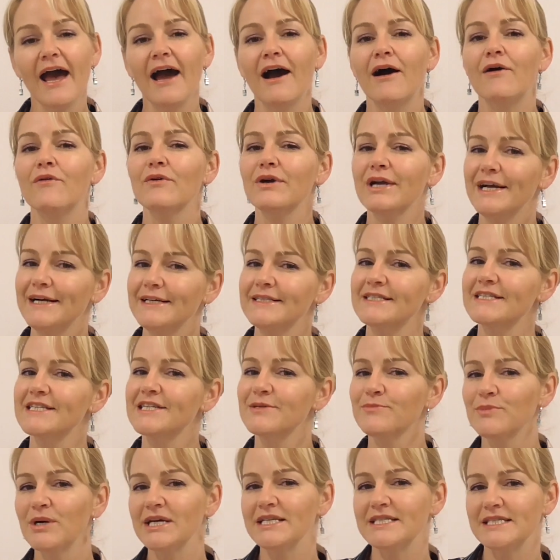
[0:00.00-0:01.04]
how
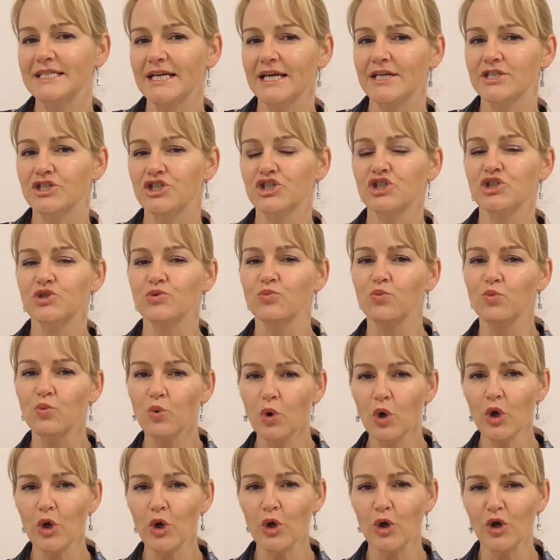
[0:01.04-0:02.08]
customization
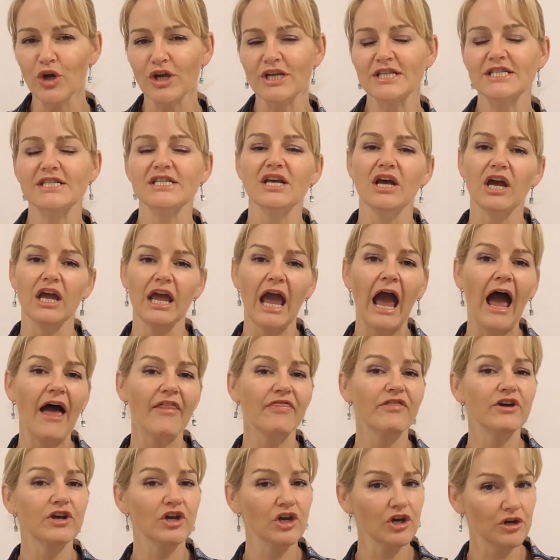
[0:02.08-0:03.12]
works at
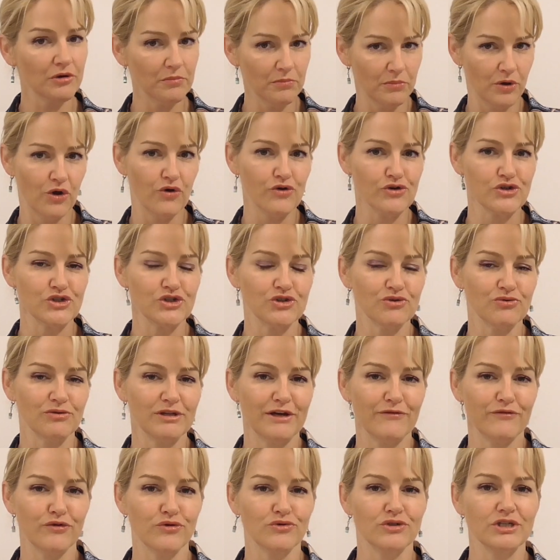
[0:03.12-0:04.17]
the commercial
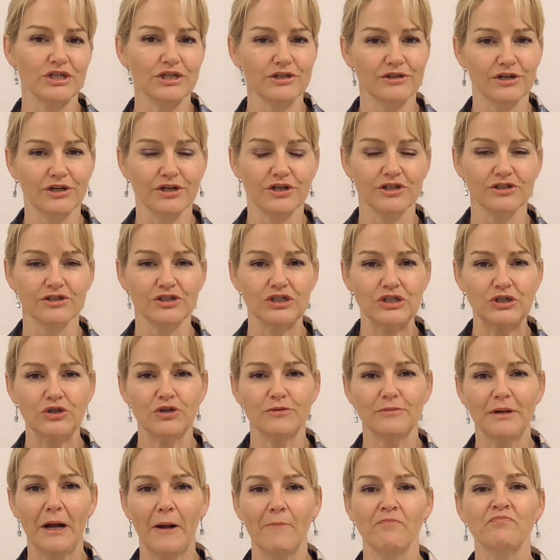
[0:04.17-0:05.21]
level to the
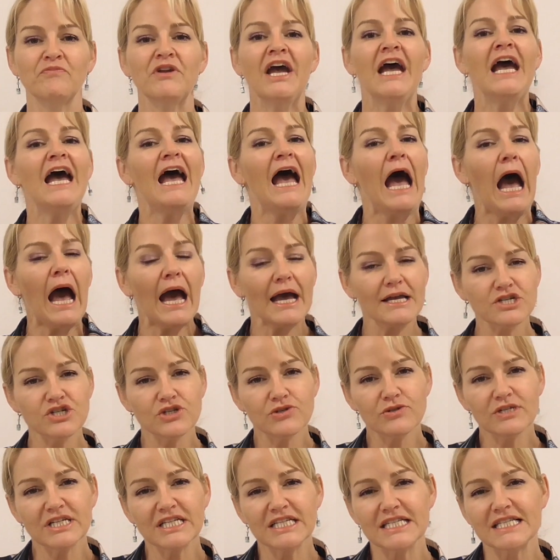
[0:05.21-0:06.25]
consumer. As
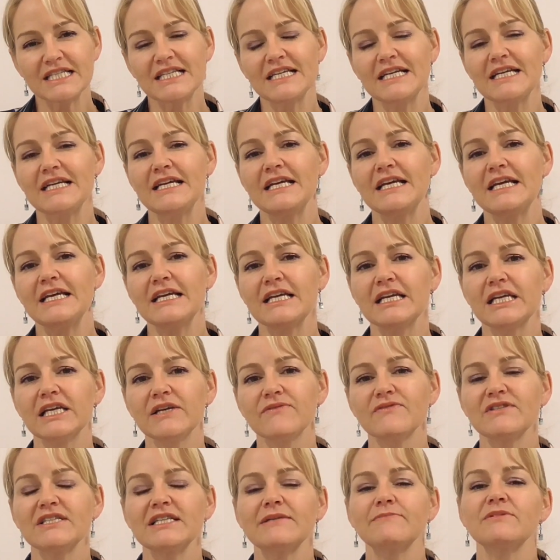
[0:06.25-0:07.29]
you can see, it
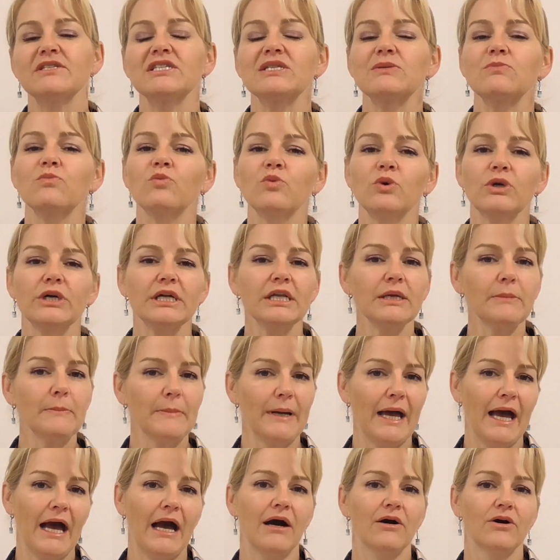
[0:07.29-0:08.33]
gives them some real
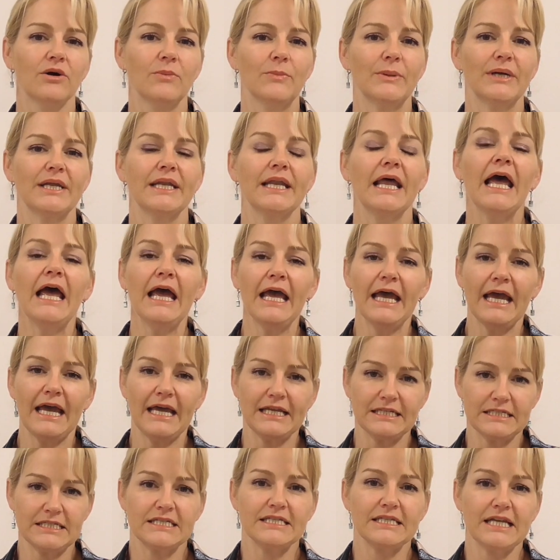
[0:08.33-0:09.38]
empowerment
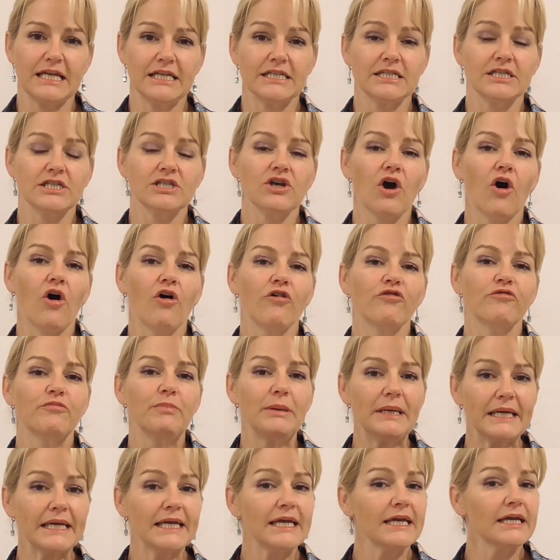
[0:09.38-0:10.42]
and sense of
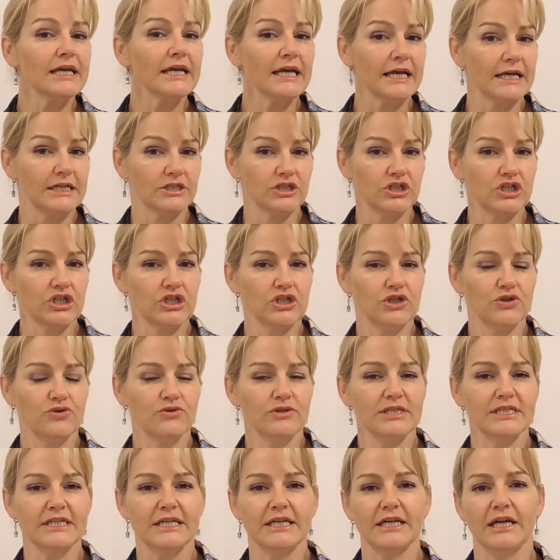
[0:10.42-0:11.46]
picking and
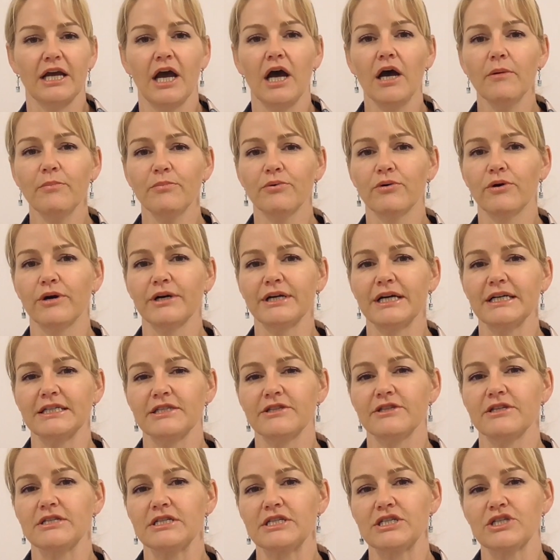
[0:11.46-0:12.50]
choosing a
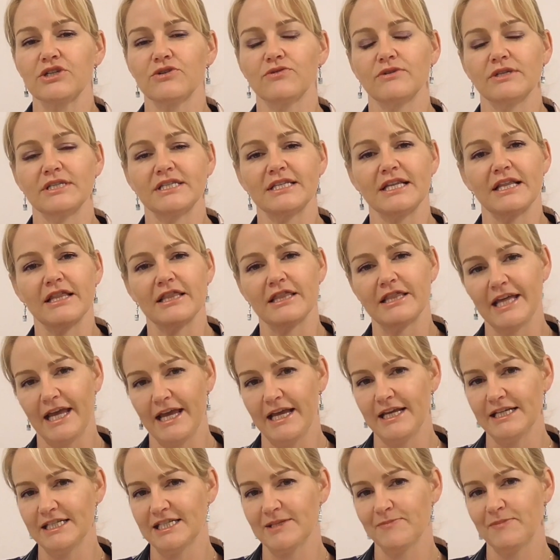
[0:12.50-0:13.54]
product that suits
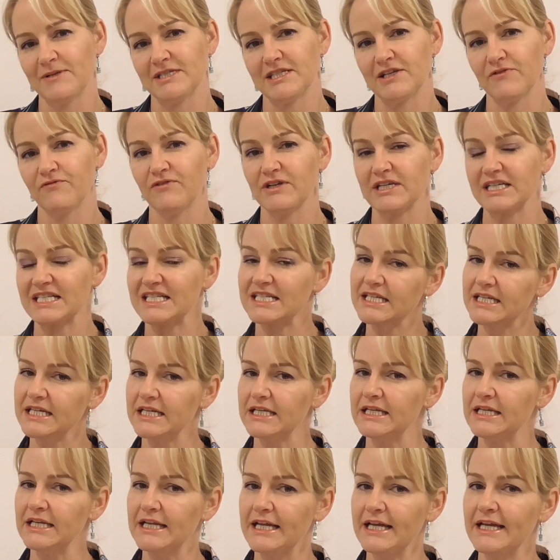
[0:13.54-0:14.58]
their specific
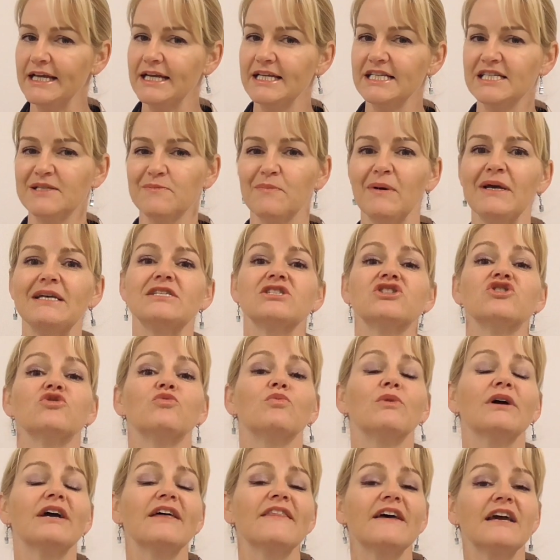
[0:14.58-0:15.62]
skin needs based
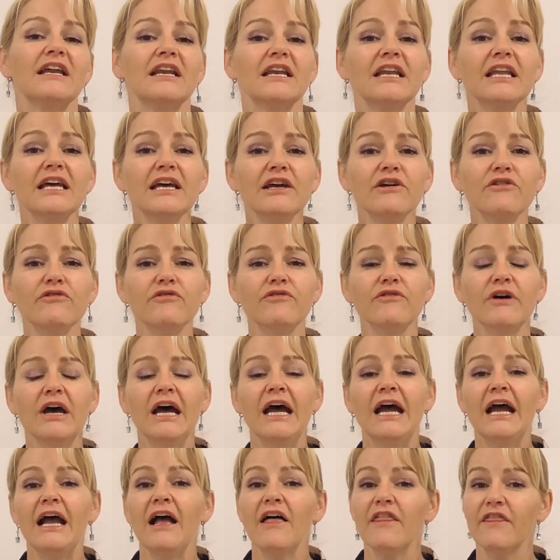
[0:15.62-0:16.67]
on where they live,
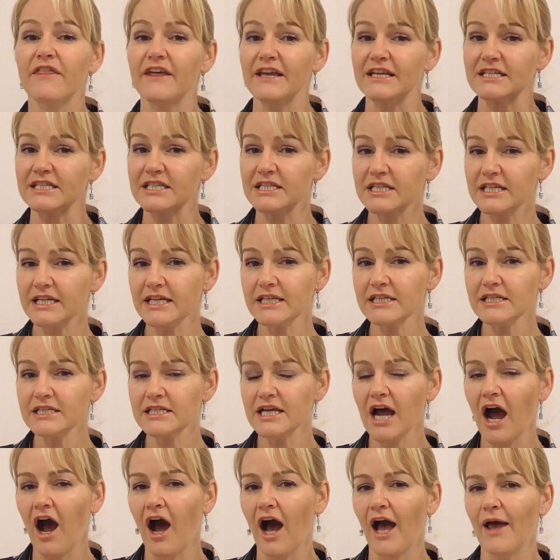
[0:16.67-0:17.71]
their skin
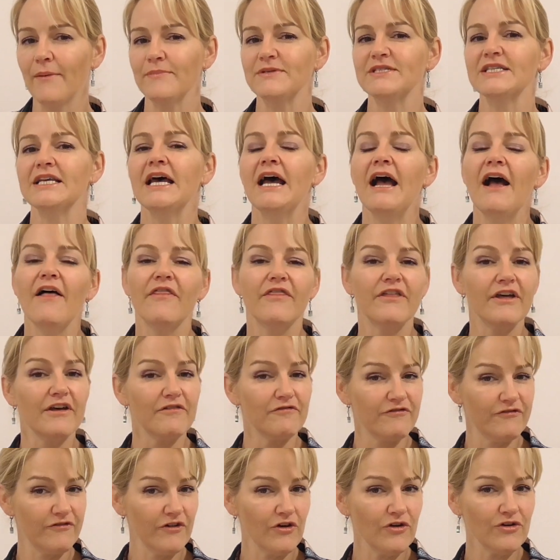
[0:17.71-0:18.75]
types, their
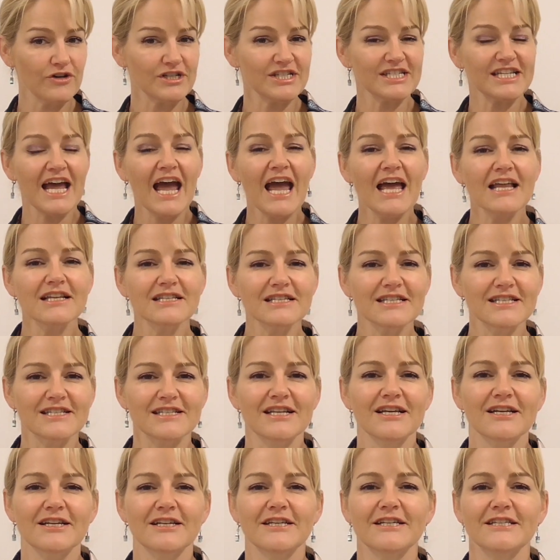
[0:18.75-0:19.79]
first and
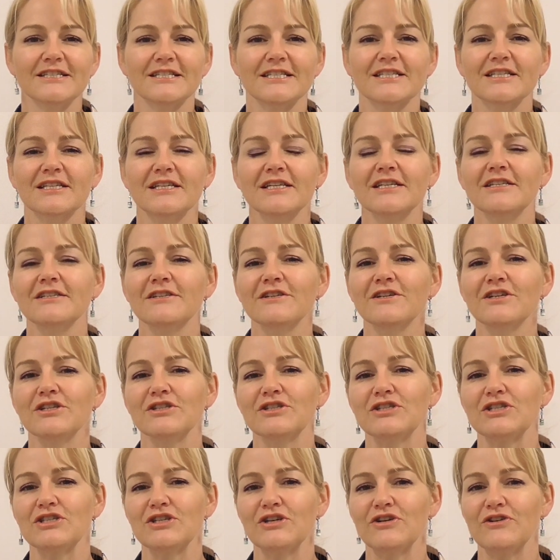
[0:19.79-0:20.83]
second skin
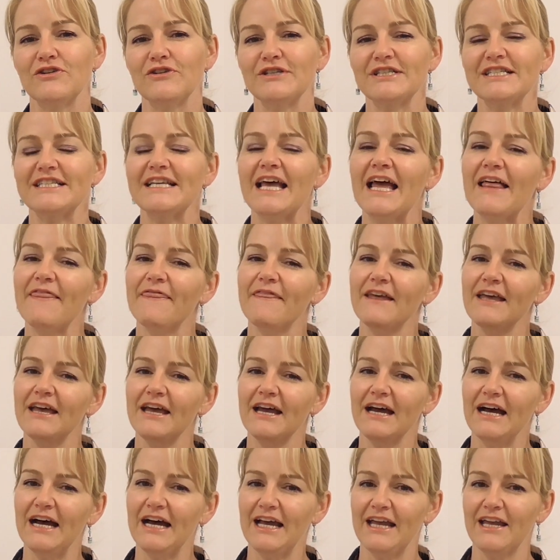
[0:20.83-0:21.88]
concerns, and
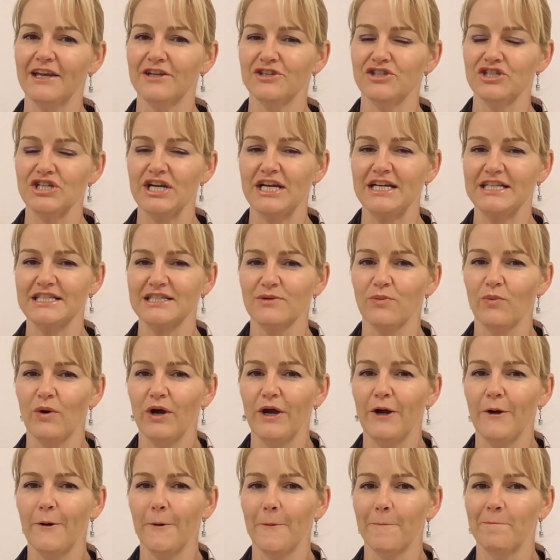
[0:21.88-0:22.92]
their age as
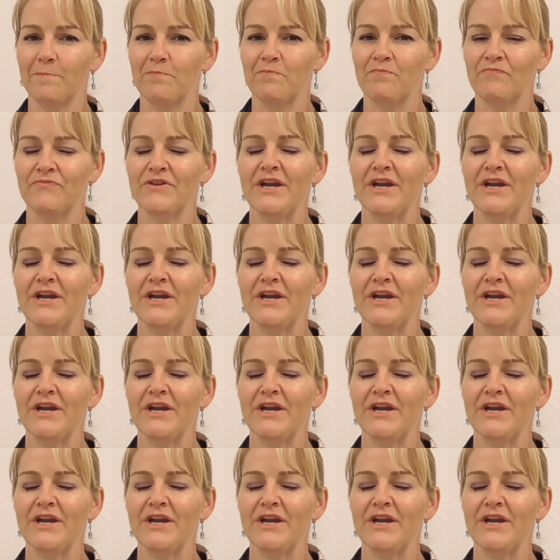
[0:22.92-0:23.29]
well.